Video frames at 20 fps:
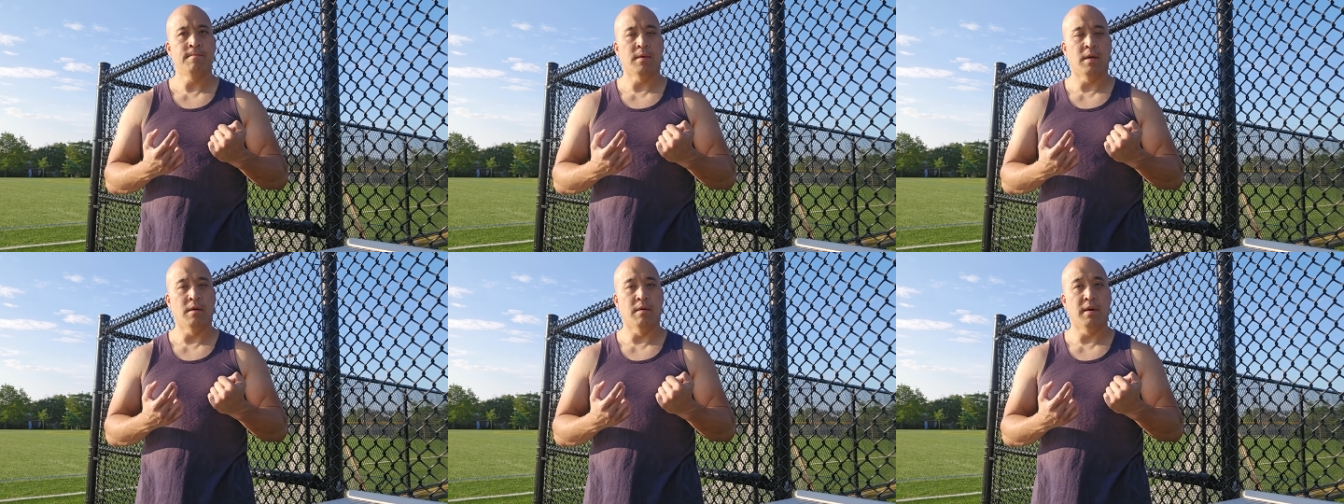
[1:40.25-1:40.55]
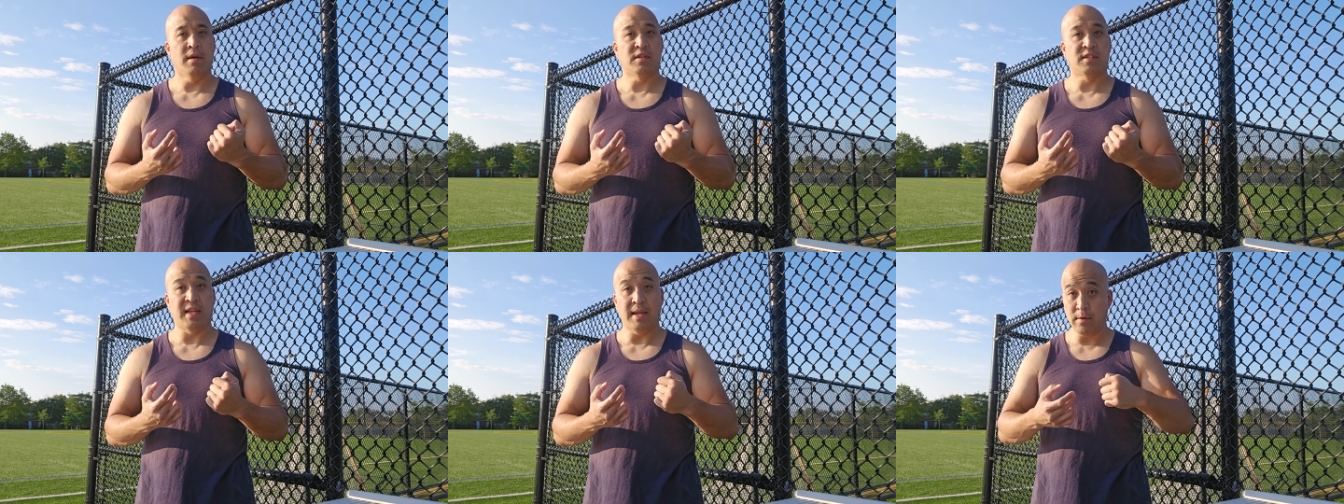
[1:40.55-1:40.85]
All
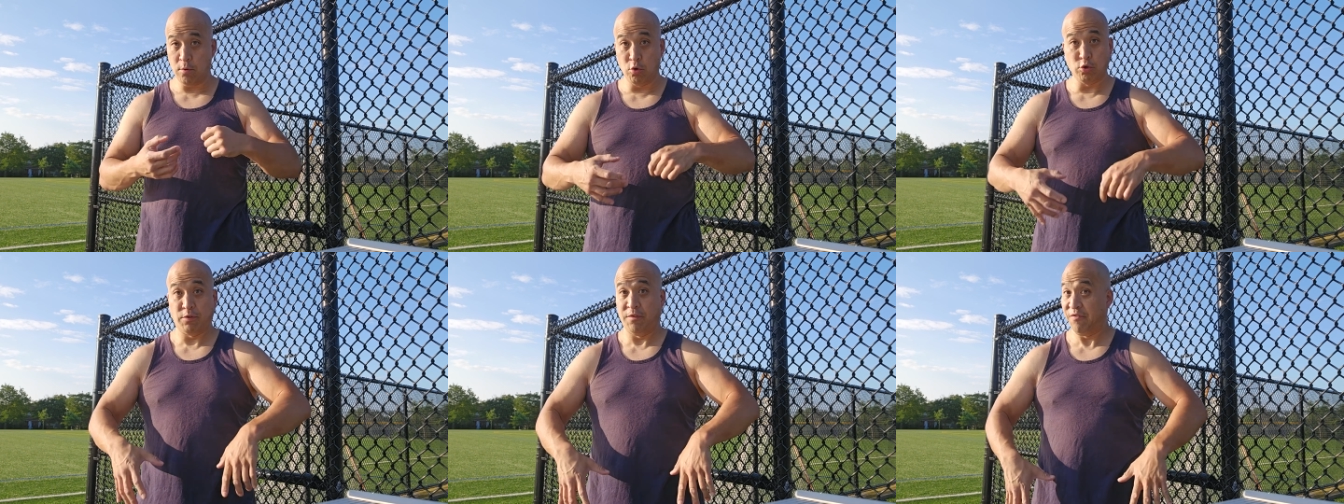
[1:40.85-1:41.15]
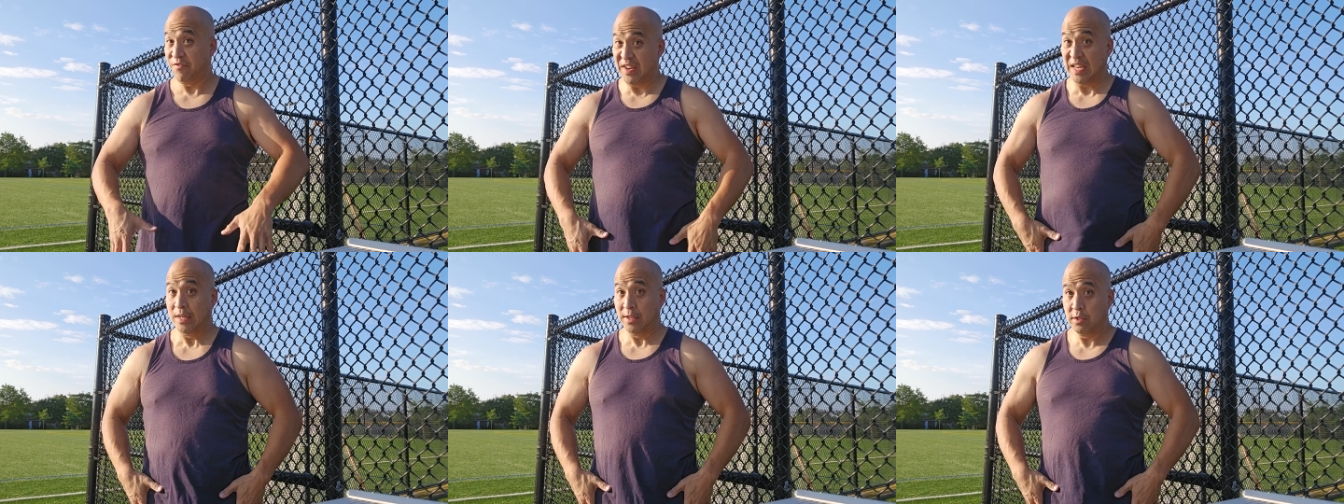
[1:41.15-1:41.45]
right, same goes with
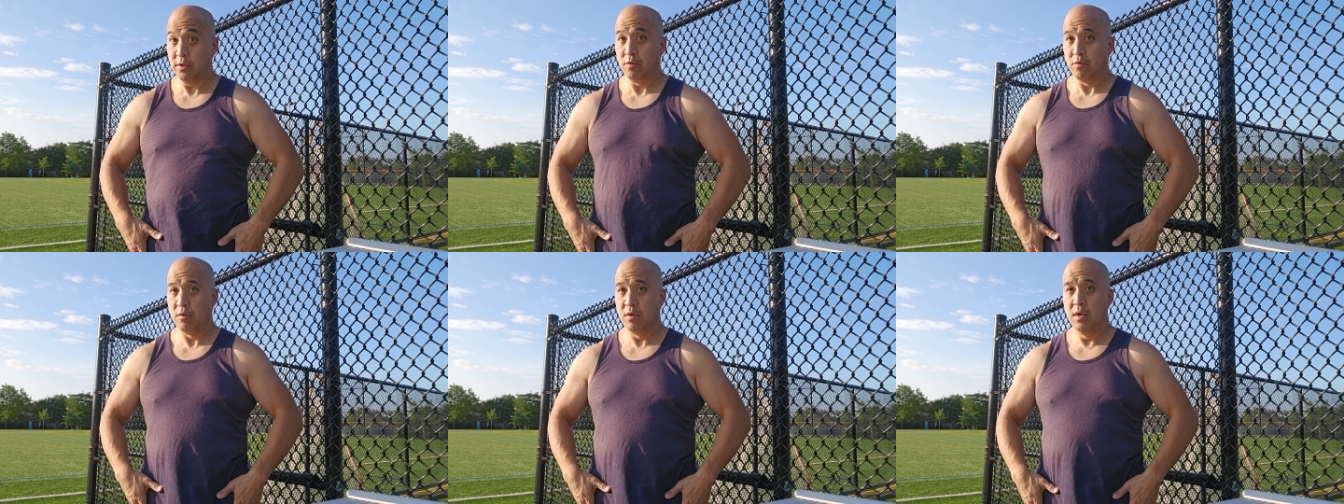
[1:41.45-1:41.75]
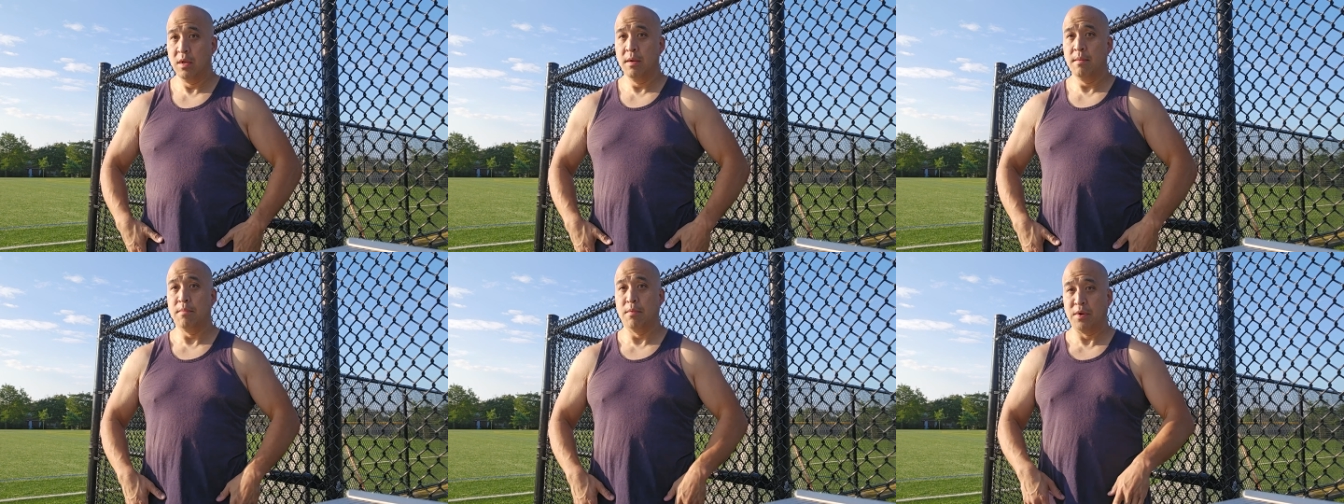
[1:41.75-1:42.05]
feet too.
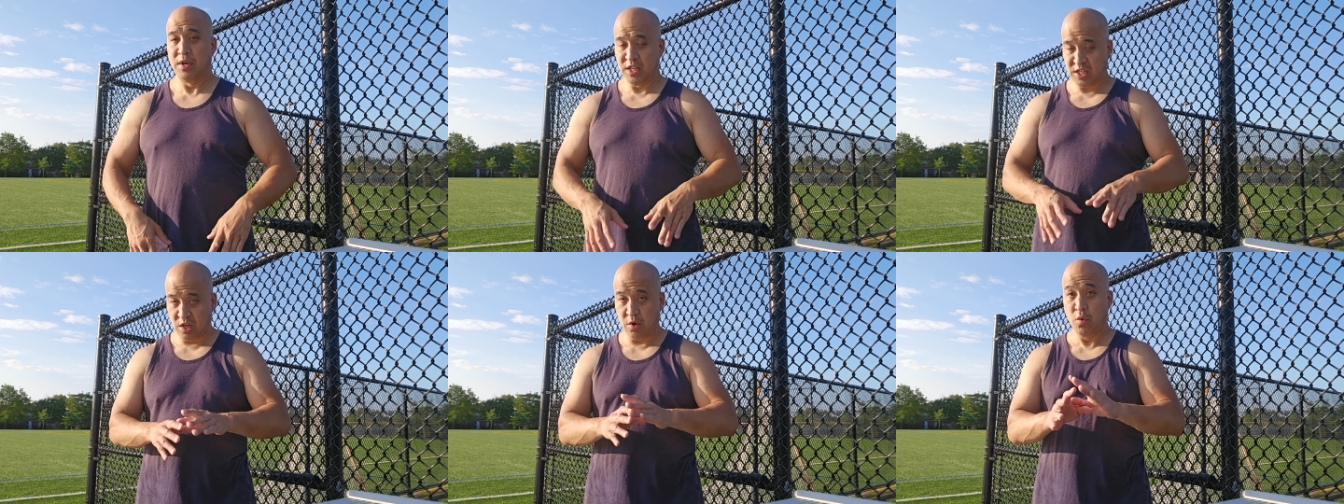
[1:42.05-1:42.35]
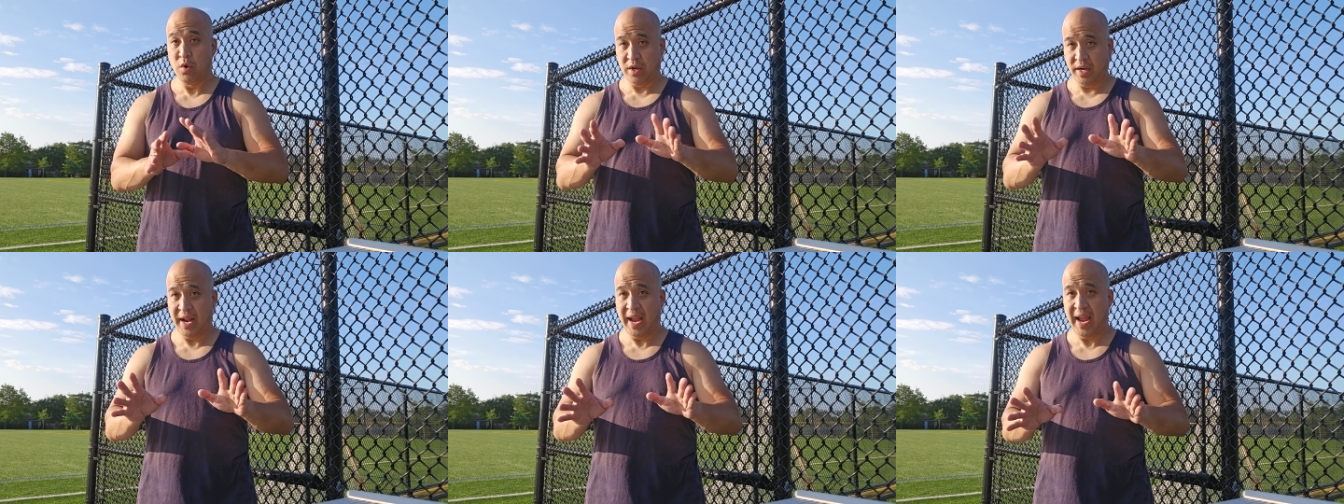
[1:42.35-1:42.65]
We're just gonna
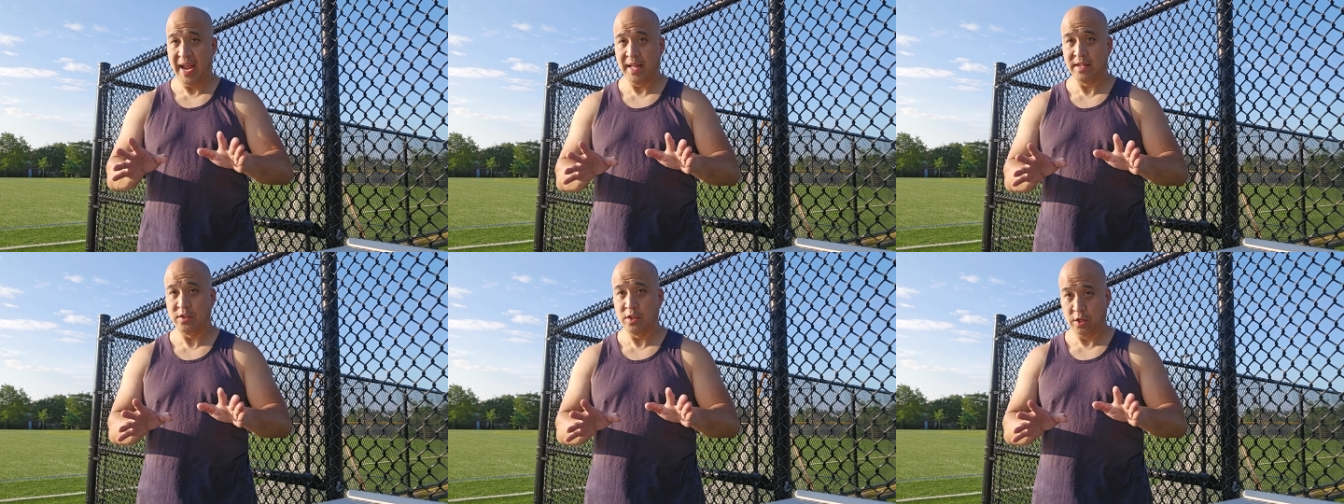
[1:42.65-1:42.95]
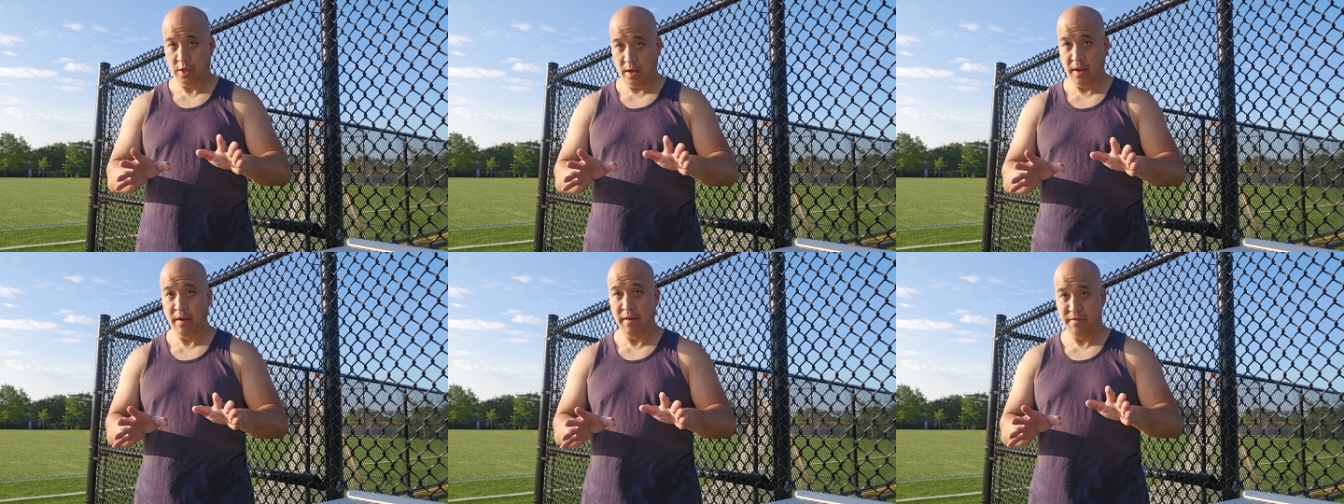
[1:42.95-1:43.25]
work on hands
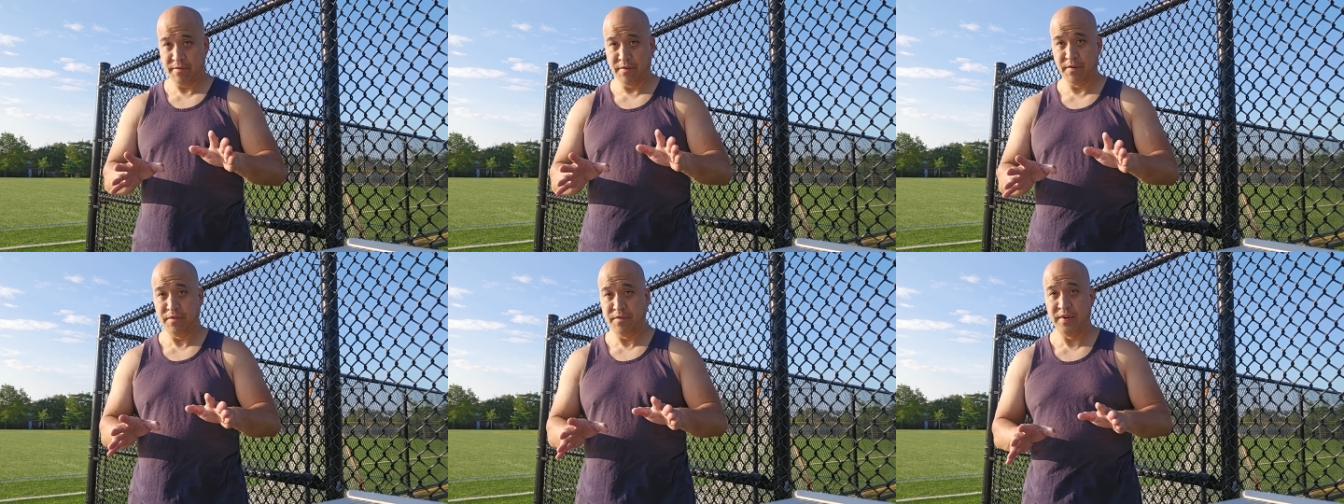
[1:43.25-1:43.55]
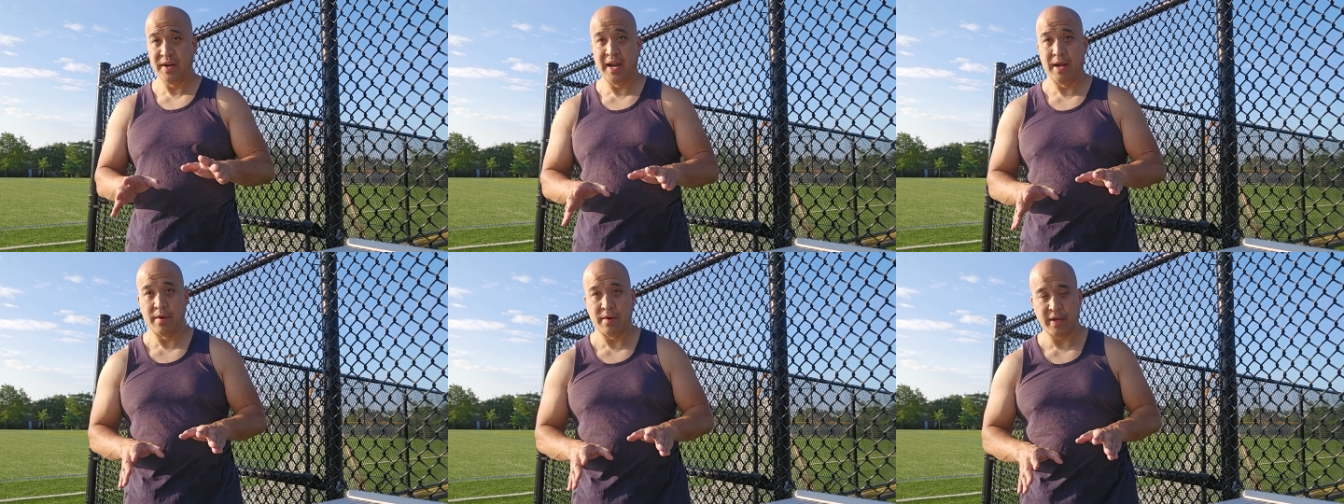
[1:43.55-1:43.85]
for
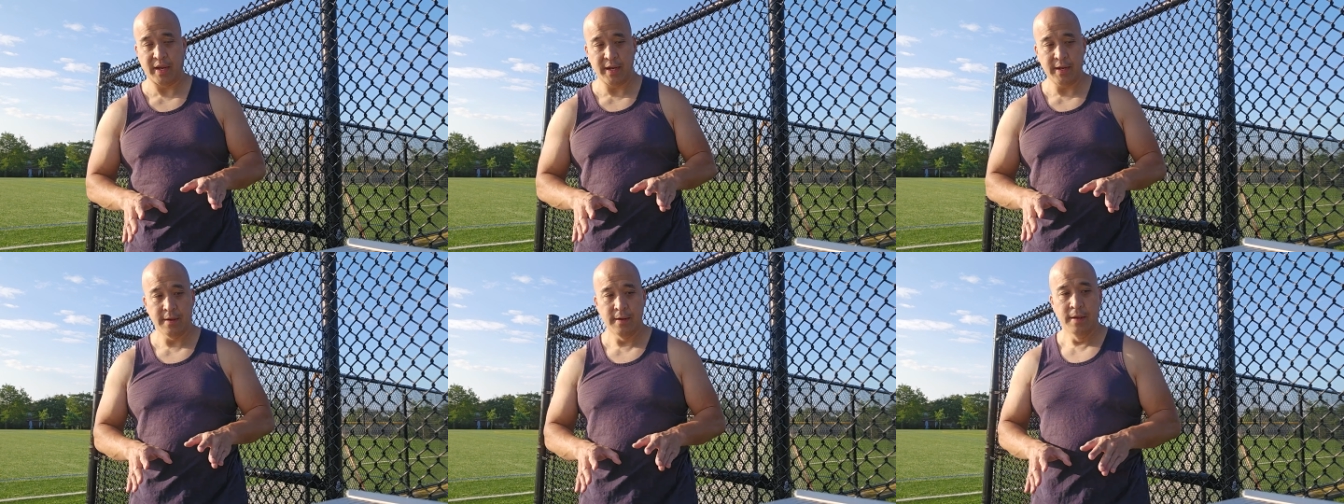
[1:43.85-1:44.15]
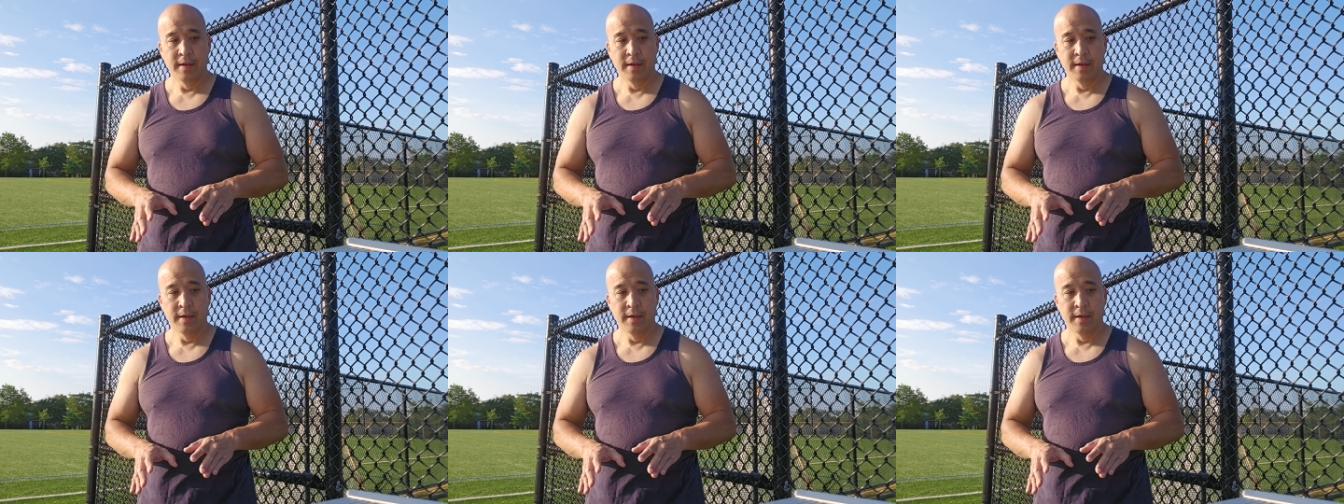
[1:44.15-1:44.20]
now. Okay,